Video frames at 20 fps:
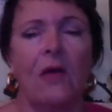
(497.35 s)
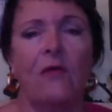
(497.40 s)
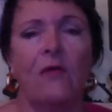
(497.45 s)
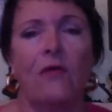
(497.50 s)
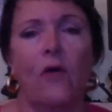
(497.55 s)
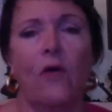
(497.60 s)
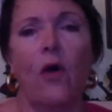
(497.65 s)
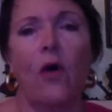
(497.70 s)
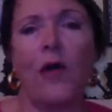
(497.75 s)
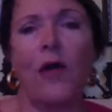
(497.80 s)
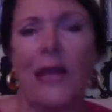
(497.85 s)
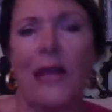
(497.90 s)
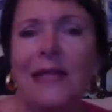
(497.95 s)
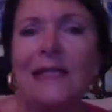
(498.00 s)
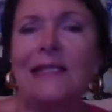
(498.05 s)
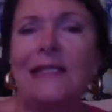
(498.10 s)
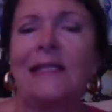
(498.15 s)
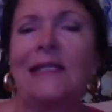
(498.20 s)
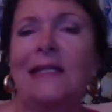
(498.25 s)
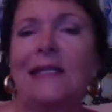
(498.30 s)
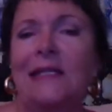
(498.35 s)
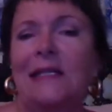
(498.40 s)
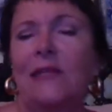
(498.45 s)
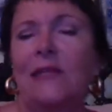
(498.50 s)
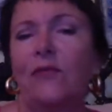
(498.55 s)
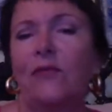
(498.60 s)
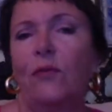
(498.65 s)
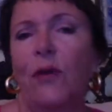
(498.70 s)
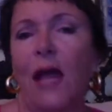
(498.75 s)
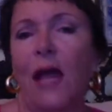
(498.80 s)
For instance,
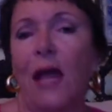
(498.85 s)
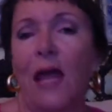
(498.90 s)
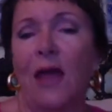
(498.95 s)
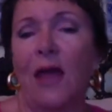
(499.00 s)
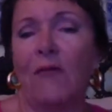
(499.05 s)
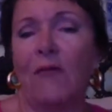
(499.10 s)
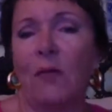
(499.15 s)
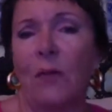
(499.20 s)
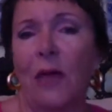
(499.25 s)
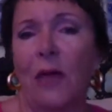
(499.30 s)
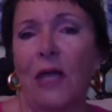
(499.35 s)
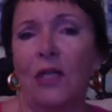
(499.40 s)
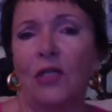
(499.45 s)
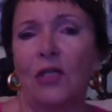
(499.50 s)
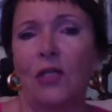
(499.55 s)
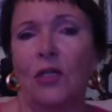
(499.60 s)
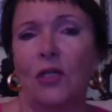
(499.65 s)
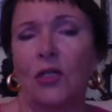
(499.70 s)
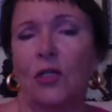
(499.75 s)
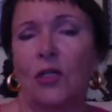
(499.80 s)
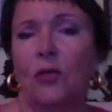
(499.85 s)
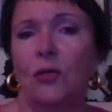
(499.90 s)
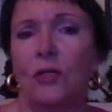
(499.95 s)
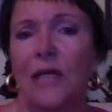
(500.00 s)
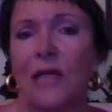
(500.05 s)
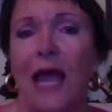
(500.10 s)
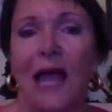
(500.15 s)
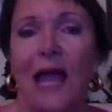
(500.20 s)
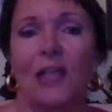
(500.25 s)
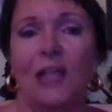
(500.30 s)
if I have a patient who's
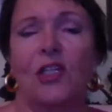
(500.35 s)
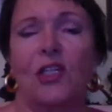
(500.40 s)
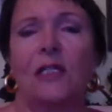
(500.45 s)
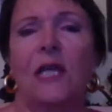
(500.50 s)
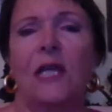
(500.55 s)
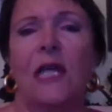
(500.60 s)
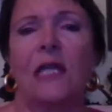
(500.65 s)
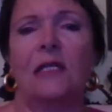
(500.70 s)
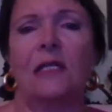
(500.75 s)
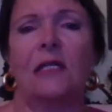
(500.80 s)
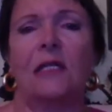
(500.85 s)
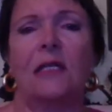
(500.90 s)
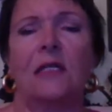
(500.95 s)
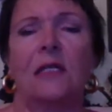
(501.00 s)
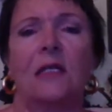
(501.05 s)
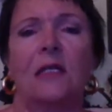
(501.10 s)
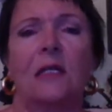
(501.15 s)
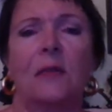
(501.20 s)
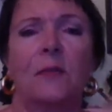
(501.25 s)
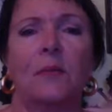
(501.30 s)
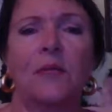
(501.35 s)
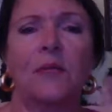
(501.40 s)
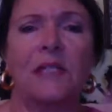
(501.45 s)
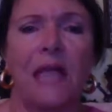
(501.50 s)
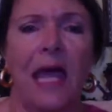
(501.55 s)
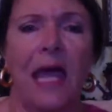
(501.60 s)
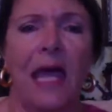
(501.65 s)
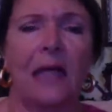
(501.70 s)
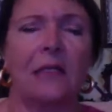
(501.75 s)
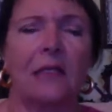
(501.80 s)
agitated and
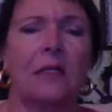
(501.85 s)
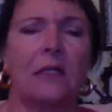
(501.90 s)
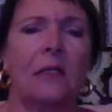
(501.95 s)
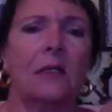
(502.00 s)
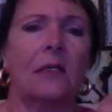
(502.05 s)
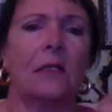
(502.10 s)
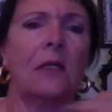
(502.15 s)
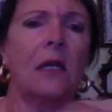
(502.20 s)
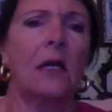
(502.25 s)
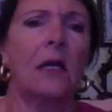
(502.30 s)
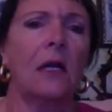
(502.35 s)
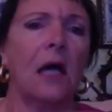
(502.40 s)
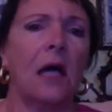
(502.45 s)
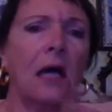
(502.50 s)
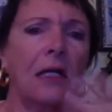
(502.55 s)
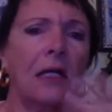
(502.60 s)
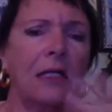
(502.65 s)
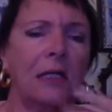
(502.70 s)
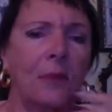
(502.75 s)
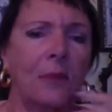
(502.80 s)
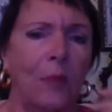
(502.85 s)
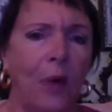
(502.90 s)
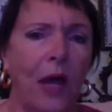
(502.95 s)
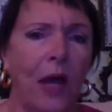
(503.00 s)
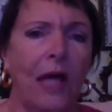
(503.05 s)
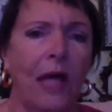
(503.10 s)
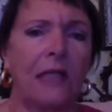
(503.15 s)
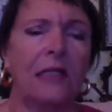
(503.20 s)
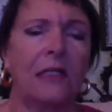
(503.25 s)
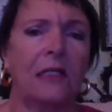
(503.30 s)
upset and
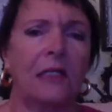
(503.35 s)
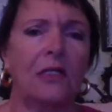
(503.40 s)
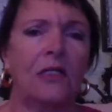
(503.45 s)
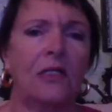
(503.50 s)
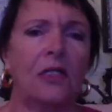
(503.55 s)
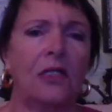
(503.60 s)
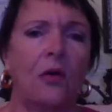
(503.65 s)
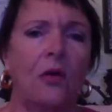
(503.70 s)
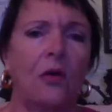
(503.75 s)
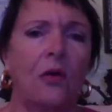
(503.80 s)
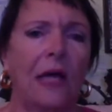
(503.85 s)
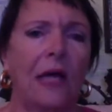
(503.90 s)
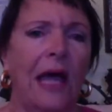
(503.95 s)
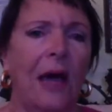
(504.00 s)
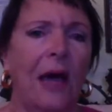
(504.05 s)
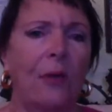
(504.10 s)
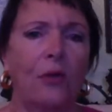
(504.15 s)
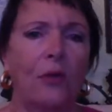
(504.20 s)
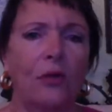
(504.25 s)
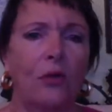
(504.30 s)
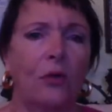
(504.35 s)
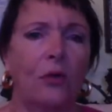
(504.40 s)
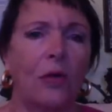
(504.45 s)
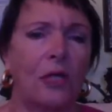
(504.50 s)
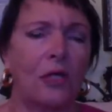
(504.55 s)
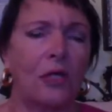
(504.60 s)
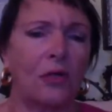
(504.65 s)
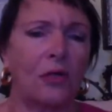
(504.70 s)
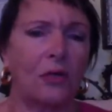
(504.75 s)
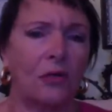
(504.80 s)
depressed and so on, I would
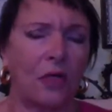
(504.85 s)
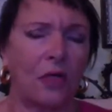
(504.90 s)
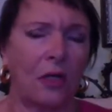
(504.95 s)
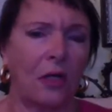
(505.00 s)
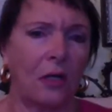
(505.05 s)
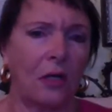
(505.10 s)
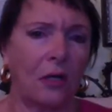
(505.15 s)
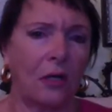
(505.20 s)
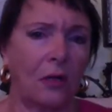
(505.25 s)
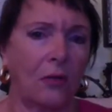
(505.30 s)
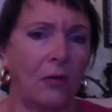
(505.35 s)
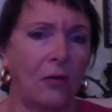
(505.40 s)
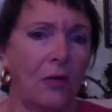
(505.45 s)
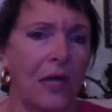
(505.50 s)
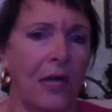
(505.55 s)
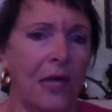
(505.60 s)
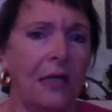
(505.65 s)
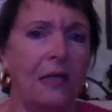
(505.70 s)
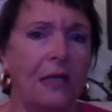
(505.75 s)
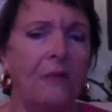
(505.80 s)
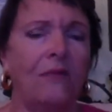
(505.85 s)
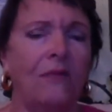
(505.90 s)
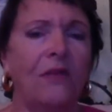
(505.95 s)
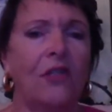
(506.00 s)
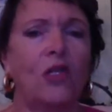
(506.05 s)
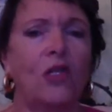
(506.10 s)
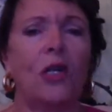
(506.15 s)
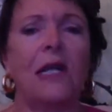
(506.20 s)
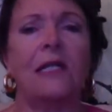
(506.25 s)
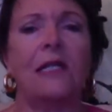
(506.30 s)
always use the color green and
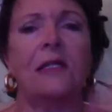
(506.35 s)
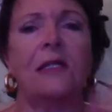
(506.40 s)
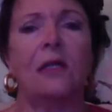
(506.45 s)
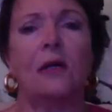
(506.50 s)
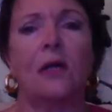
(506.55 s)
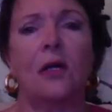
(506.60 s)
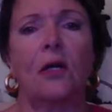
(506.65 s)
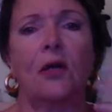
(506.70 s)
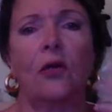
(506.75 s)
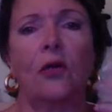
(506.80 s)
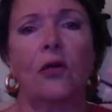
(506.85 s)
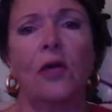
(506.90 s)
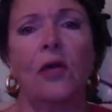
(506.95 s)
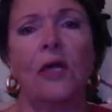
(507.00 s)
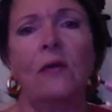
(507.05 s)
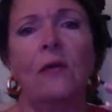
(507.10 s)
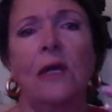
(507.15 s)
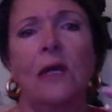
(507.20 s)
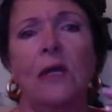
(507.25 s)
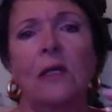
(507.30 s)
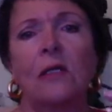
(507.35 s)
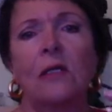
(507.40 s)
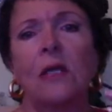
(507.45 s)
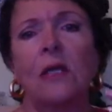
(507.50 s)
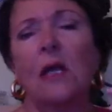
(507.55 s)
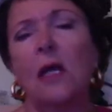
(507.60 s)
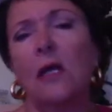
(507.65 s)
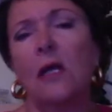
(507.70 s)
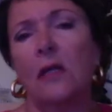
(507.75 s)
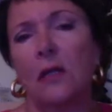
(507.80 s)
visualize the color green, because
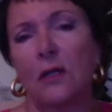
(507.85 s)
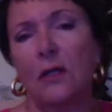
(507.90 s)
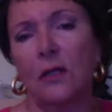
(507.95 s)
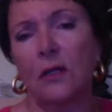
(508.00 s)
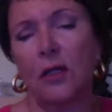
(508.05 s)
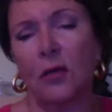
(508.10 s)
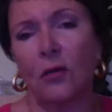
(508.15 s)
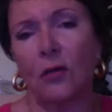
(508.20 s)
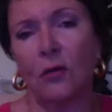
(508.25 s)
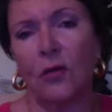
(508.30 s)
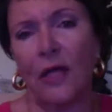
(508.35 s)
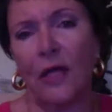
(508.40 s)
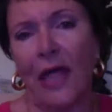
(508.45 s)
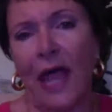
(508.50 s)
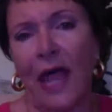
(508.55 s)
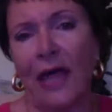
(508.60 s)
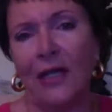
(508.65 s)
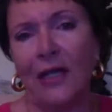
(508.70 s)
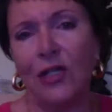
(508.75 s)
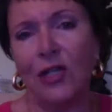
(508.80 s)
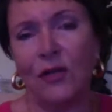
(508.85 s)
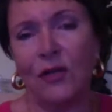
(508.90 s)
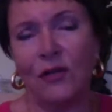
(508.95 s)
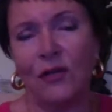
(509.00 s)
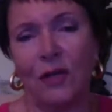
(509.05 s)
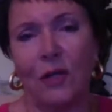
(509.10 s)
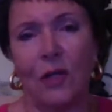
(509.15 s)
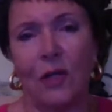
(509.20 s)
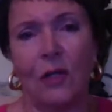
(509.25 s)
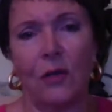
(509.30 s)
the energy of
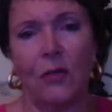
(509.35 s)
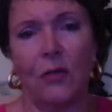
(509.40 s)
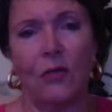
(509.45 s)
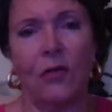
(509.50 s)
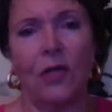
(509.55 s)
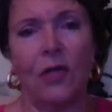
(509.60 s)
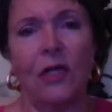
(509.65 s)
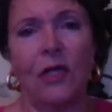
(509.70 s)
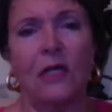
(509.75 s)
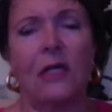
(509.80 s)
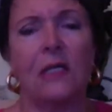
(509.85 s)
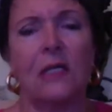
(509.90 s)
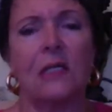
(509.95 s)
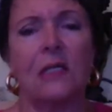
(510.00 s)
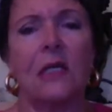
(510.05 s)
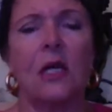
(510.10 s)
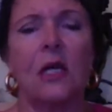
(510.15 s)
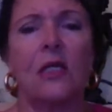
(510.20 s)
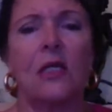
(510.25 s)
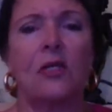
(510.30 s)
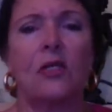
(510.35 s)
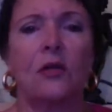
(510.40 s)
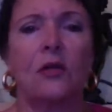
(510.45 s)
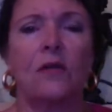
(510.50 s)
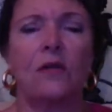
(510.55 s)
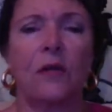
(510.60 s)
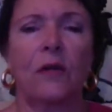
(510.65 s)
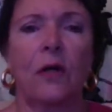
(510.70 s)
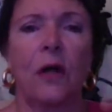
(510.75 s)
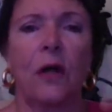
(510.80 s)
the color green is sort
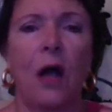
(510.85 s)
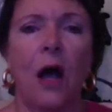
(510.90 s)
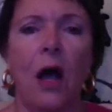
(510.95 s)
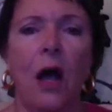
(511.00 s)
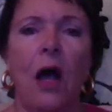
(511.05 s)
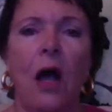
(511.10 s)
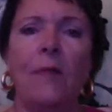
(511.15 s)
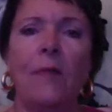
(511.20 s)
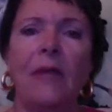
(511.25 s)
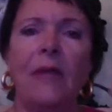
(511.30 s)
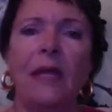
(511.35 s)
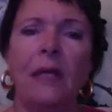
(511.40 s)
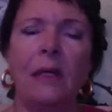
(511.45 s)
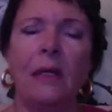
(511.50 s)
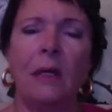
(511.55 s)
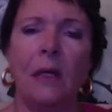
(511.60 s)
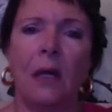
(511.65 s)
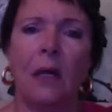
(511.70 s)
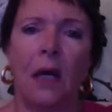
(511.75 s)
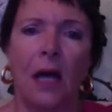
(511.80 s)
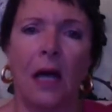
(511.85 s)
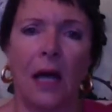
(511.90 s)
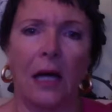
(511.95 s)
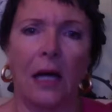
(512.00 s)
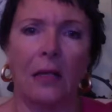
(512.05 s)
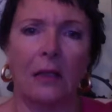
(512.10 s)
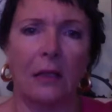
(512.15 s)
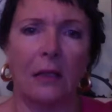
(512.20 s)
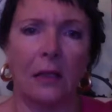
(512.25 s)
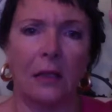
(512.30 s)
of a calming
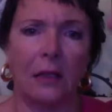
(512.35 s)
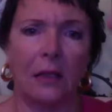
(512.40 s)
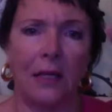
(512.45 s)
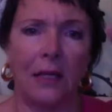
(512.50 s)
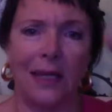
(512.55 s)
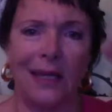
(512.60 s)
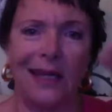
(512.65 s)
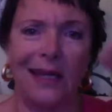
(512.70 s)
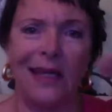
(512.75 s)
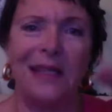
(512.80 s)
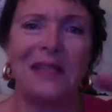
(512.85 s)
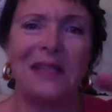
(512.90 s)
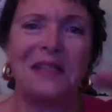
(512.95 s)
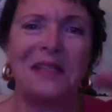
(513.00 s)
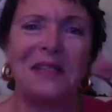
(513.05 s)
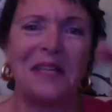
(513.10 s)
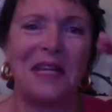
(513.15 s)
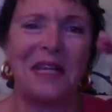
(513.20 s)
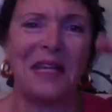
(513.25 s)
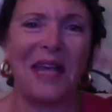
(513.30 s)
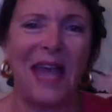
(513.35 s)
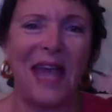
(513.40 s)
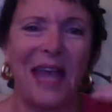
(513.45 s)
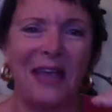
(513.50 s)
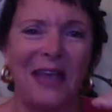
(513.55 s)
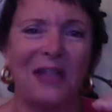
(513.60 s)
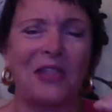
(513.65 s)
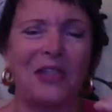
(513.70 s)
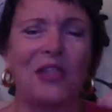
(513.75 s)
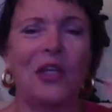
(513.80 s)
and an easy
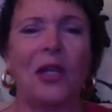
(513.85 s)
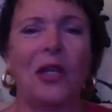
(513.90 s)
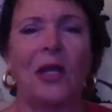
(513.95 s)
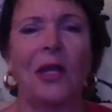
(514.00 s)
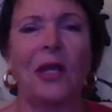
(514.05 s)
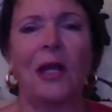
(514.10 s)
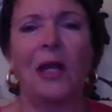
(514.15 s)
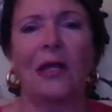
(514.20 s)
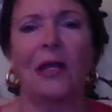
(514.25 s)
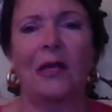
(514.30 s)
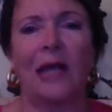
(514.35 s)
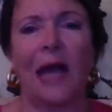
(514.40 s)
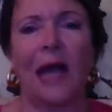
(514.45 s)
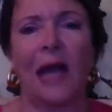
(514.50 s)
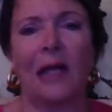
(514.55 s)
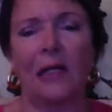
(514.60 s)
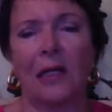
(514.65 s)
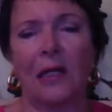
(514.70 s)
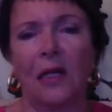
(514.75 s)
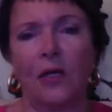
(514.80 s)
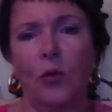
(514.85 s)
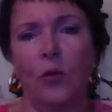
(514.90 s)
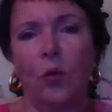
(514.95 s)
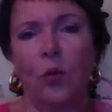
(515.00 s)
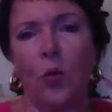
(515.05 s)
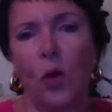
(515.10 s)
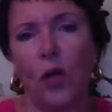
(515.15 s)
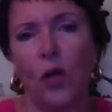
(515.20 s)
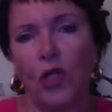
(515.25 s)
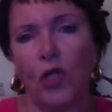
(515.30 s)
energy that can
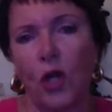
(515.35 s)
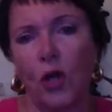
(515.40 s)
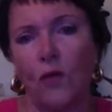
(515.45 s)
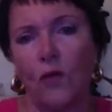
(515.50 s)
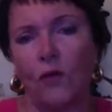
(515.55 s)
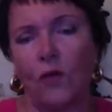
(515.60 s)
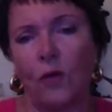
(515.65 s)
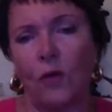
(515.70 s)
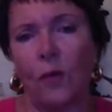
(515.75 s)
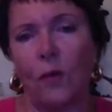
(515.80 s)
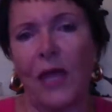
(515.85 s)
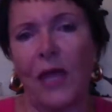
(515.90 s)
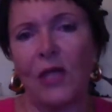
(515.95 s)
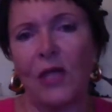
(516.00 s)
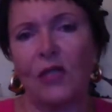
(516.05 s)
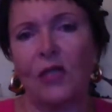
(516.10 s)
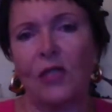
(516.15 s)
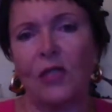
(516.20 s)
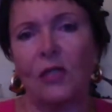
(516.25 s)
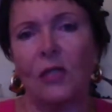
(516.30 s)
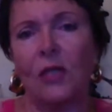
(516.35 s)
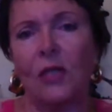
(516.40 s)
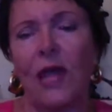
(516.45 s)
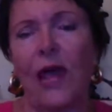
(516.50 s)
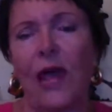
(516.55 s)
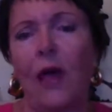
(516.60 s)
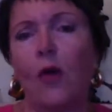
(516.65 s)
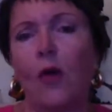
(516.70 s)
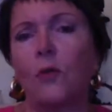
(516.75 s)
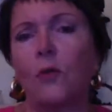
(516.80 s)
wash over a patient and
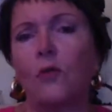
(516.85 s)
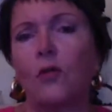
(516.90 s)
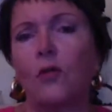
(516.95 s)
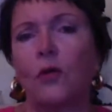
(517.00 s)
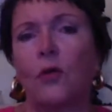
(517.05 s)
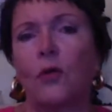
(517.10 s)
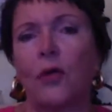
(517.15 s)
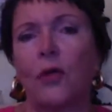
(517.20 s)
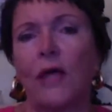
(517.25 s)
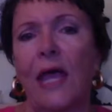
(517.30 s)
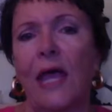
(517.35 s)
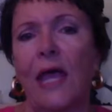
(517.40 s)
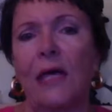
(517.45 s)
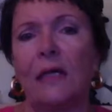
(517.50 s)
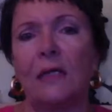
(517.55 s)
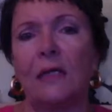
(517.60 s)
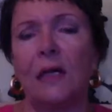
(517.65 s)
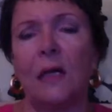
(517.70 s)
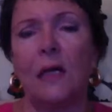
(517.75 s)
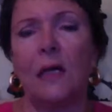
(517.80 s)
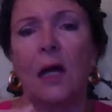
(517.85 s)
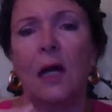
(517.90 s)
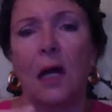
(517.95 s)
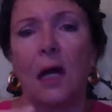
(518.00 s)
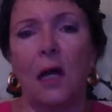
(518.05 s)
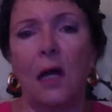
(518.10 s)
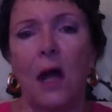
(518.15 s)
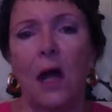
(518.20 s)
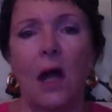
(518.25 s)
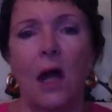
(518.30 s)
help to create a
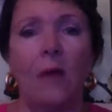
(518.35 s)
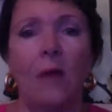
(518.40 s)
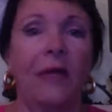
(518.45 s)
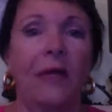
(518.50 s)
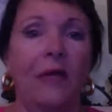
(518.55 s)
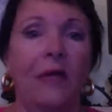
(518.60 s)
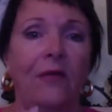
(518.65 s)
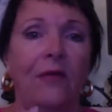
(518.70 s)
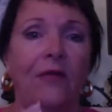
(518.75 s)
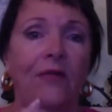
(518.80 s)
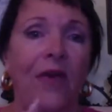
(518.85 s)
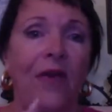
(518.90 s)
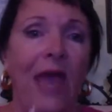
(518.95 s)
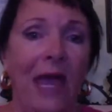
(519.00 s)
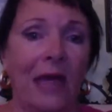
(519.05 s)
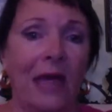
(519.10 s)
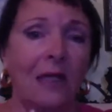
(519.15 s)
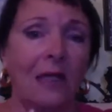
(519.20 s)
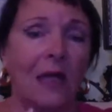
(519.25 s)
calming effect.